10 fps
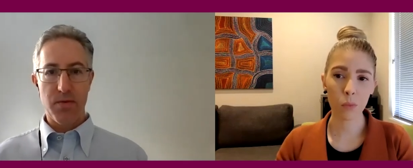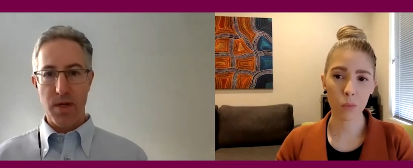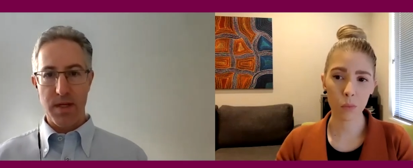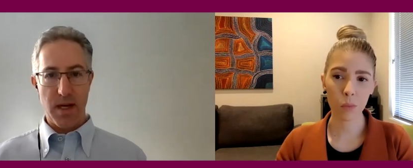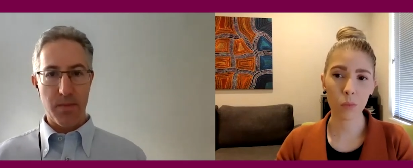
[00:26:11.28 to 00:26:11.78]

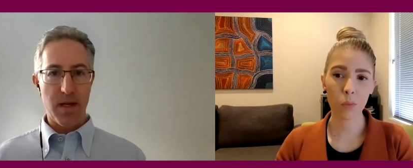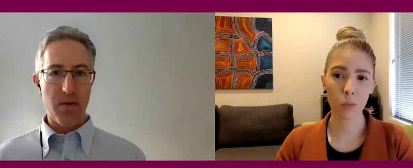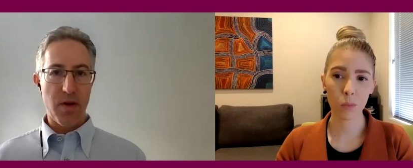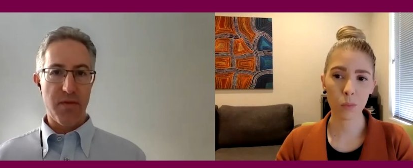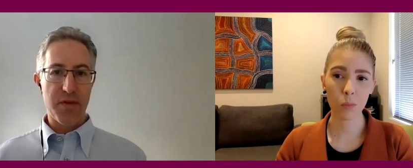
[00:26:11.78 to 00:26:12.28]
Speaker 1: redouble our
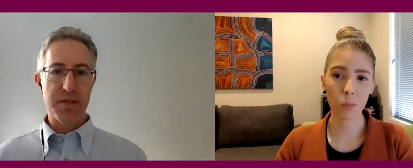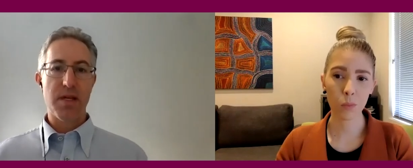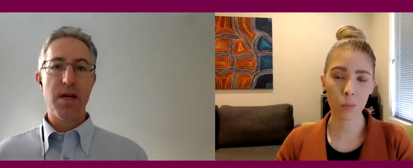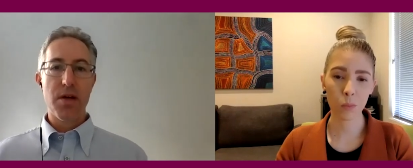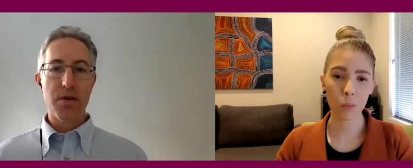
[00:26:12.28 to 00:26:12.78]
efforts.
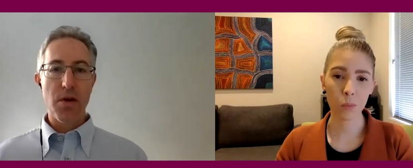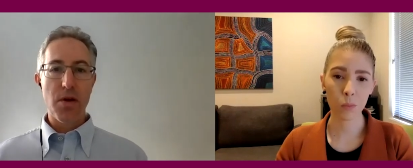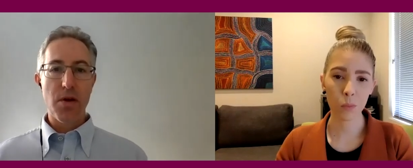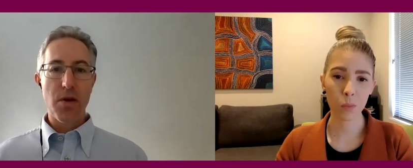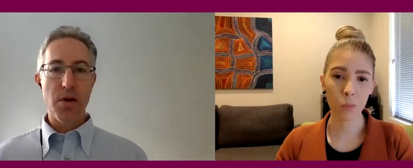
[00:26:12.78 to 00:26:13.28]
No
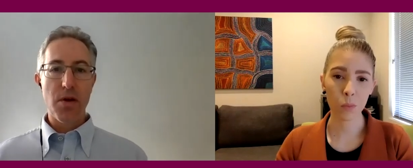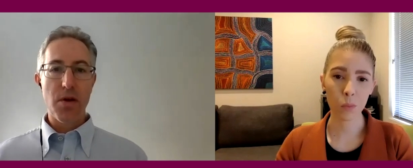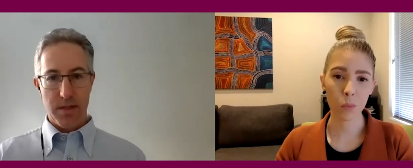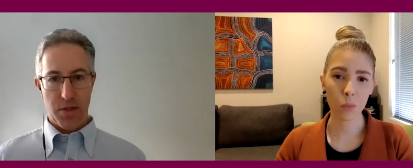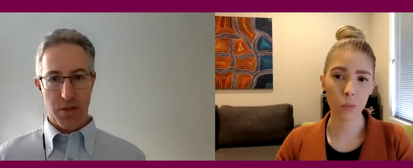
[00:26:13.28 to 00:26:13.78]
change,
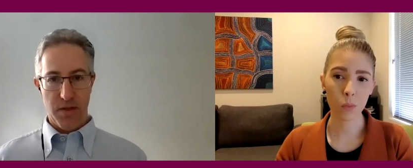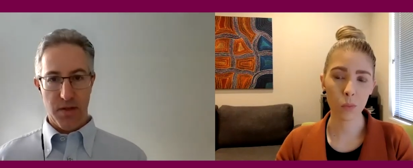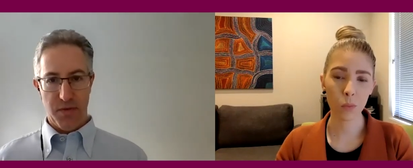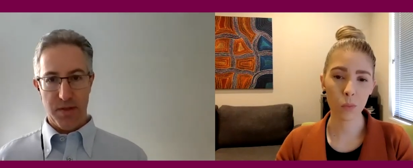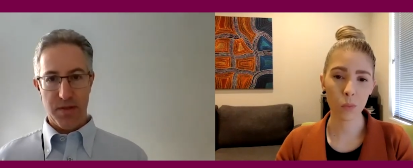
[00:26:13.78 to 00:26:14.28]
turf
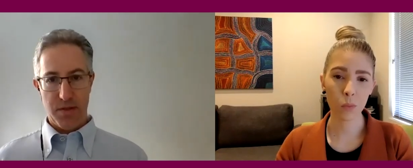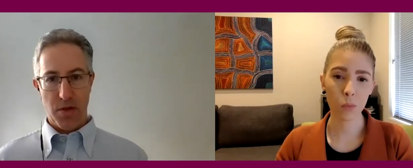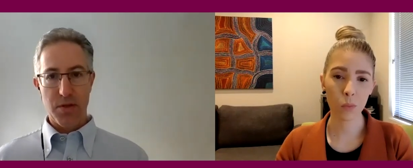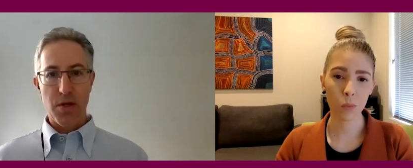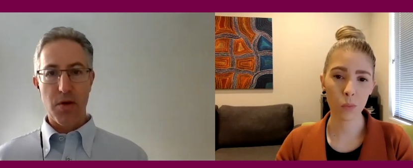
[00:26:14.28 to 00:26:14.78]
it. Don't
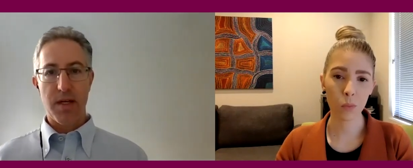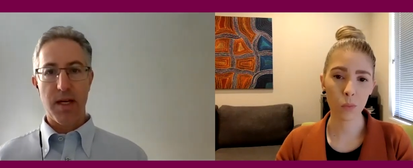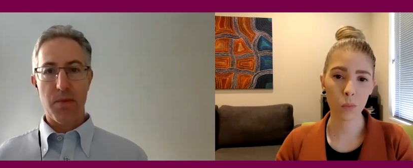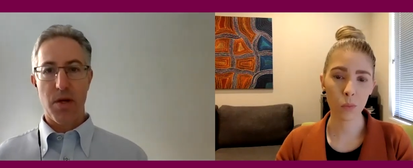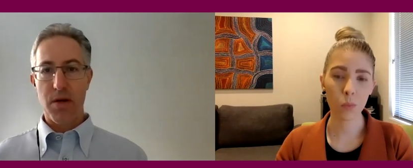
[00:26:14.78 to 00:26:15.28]
don't keep
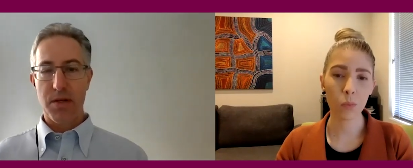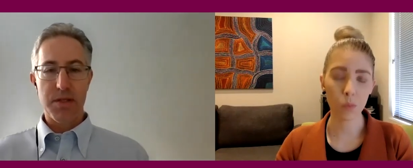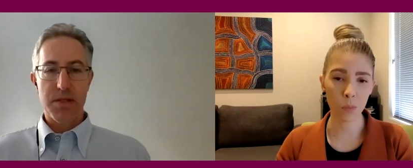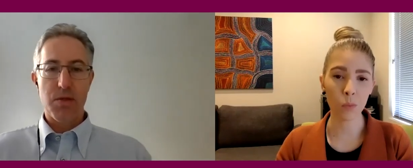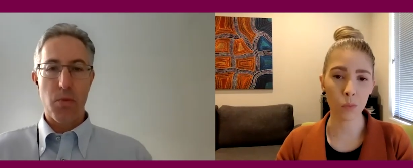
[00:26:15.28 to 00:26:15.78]
going because it's
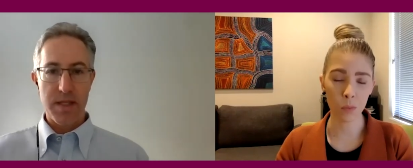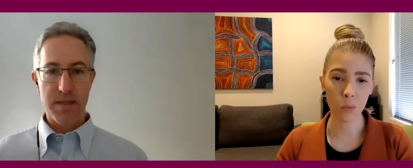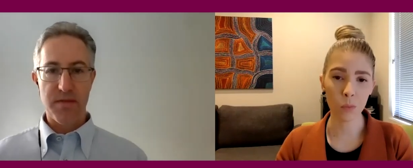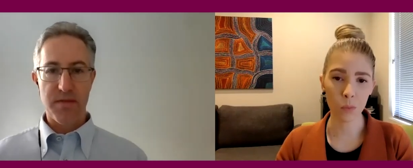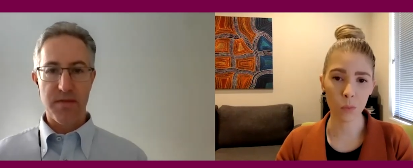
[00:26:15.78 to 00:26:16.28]
mm. a waste of
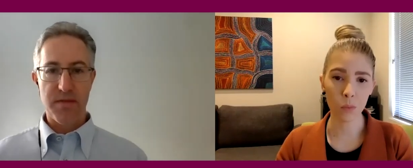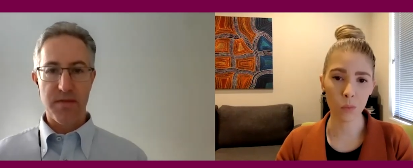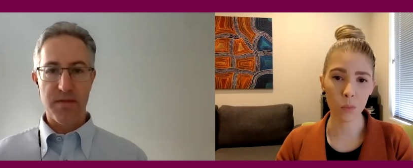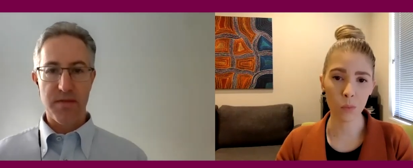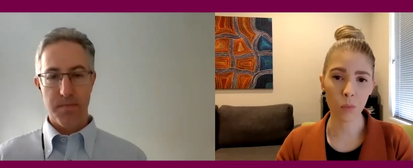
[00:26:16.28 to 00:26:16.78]
your time.
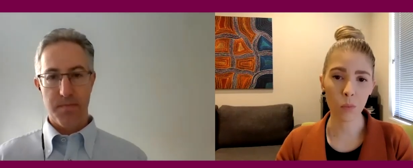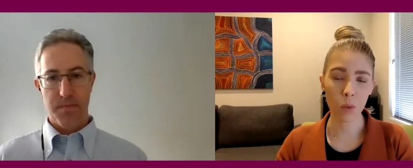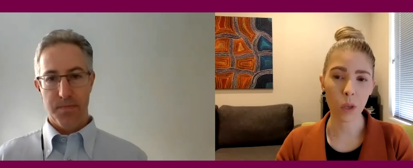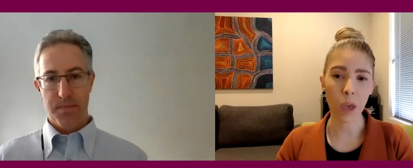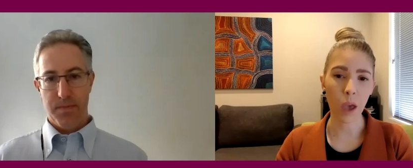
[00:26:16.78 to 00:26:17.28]

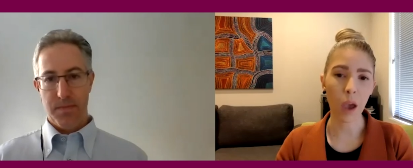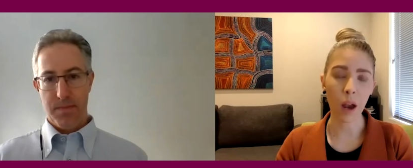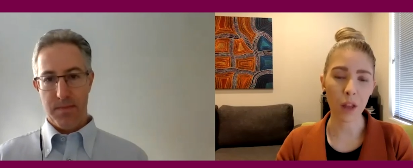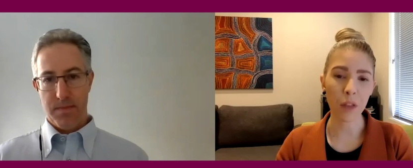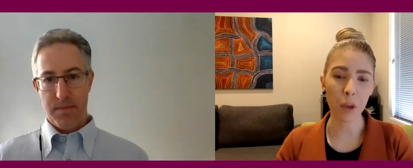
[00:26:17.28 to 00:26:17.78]
Speaker 2: Yeah, and I
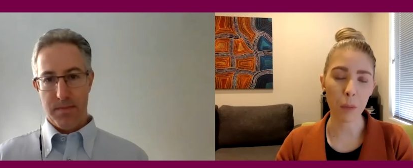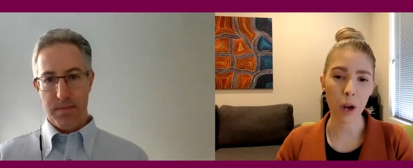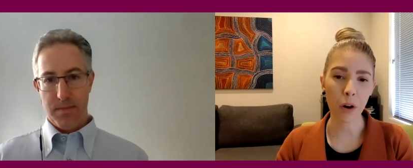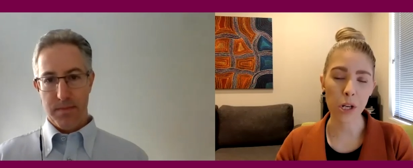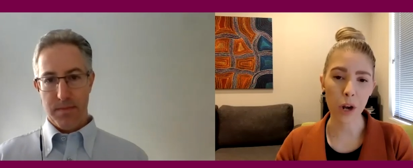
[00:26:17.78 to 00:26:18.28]
think a
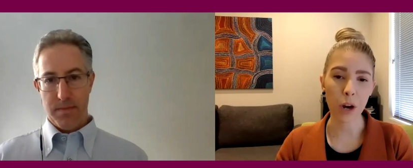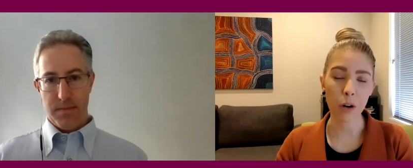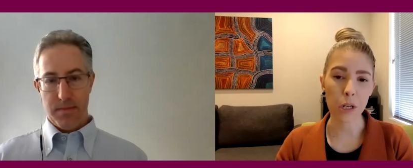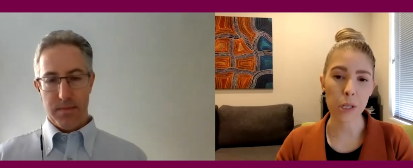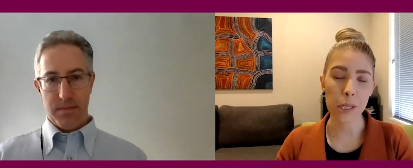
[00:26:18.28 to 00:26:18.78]
migraine diary
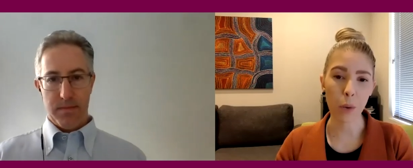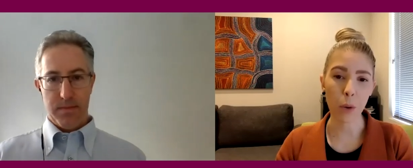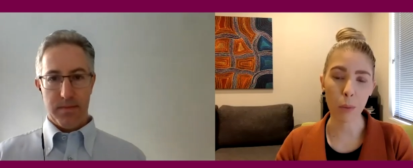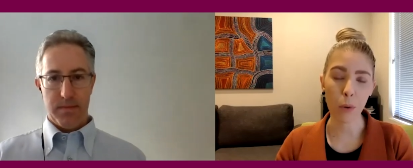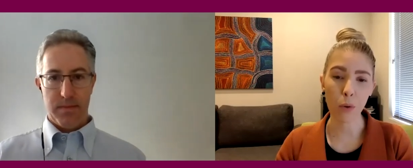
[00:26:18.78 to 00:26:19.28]
is so
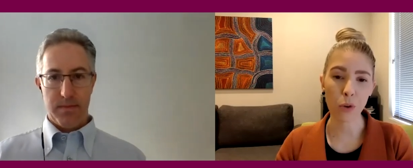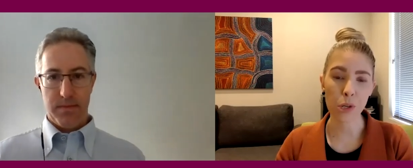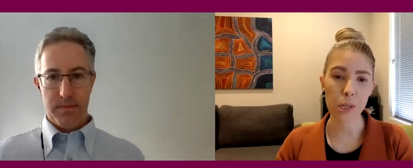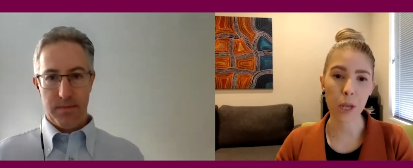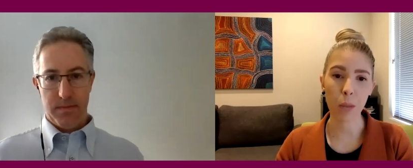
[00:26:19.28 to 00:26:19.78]
important just
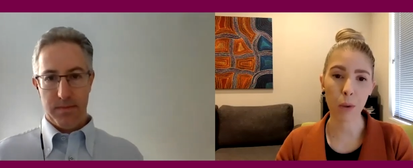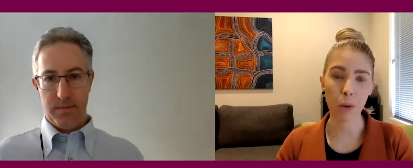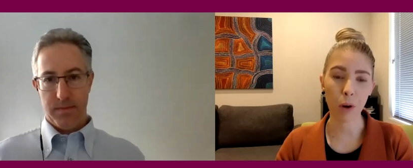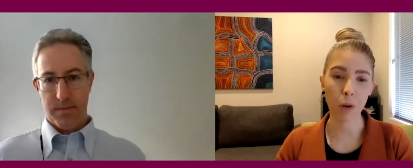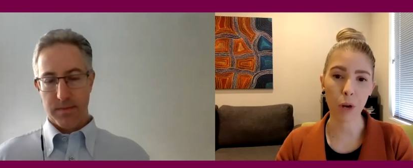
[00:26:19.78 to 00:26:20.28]
to keep your
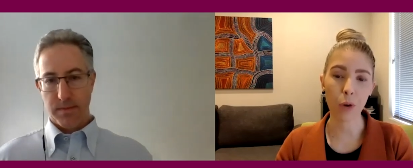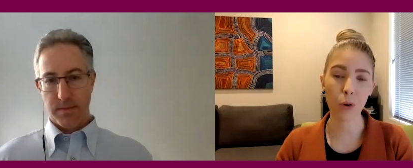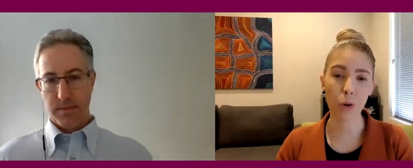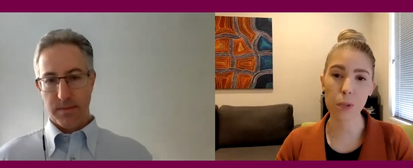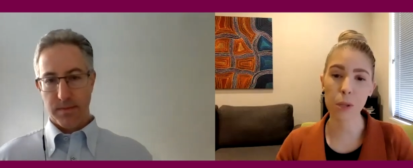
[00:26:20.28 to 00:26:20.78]
own
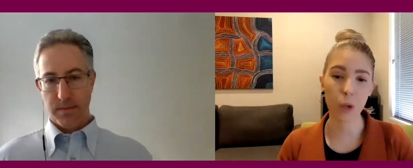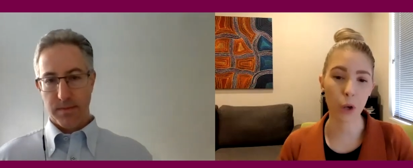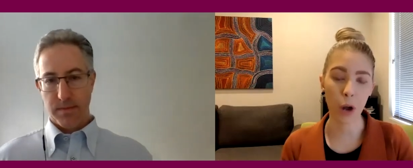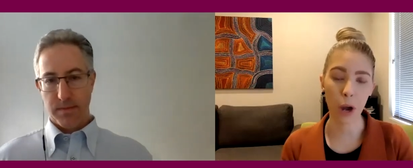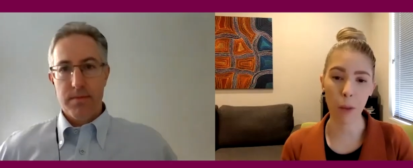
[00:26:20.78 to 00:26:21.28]
records. You know
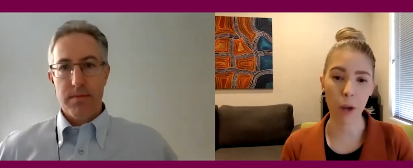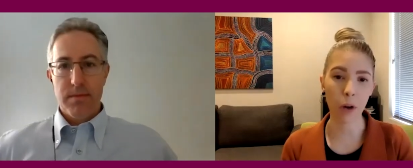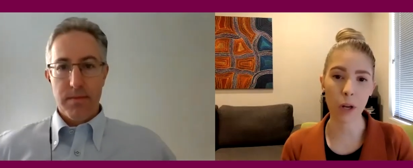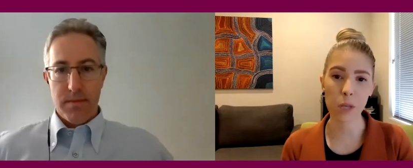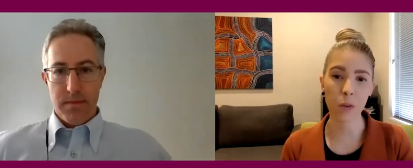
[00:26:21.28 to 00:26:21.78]
how migraine
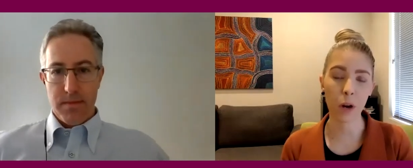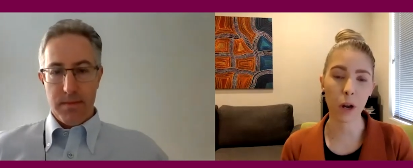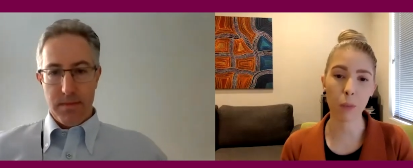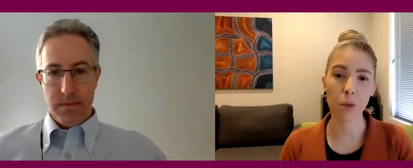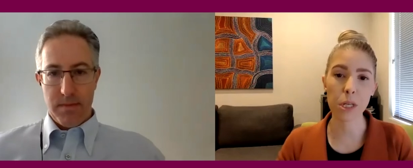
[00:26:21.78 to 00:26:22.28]
is very
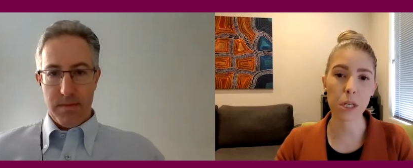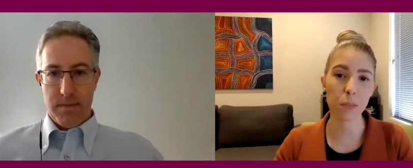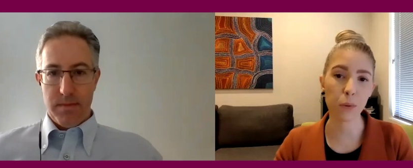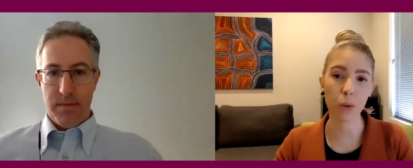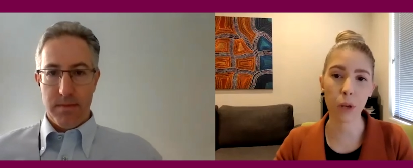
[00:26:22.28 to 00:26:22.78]

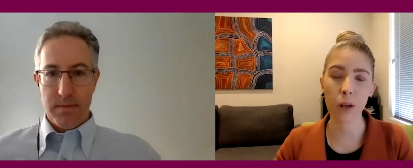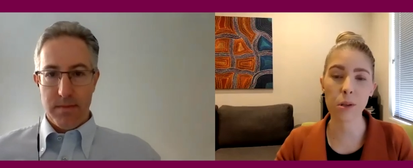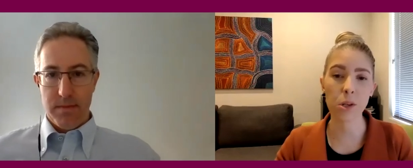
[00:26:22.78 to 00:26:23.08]
unpredictable and likes